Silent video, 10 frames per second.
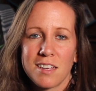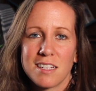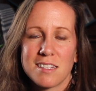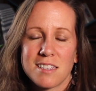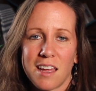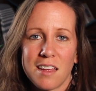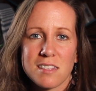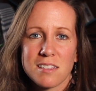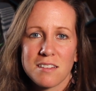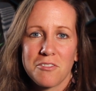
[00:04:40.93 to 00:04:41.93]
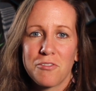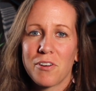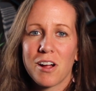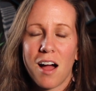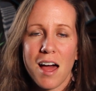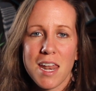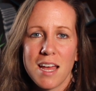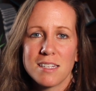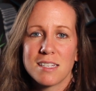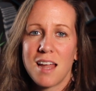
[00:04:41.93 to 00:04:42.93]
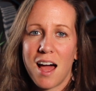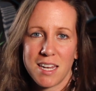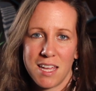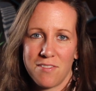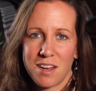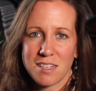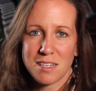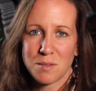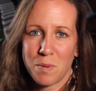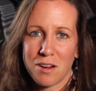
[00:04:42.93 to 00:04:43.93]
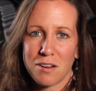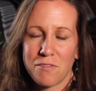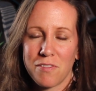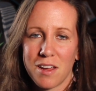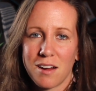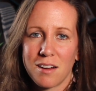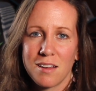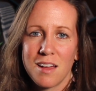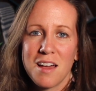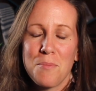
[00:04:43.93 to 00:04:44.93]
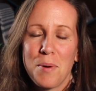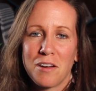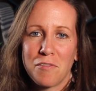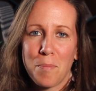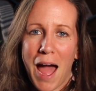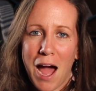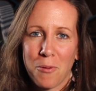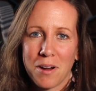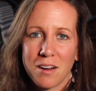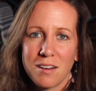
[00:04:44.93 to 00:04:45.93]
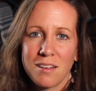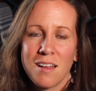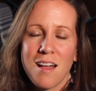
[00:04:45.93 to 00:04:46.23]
it states, "For God has not given us a spirit of fear, but of power,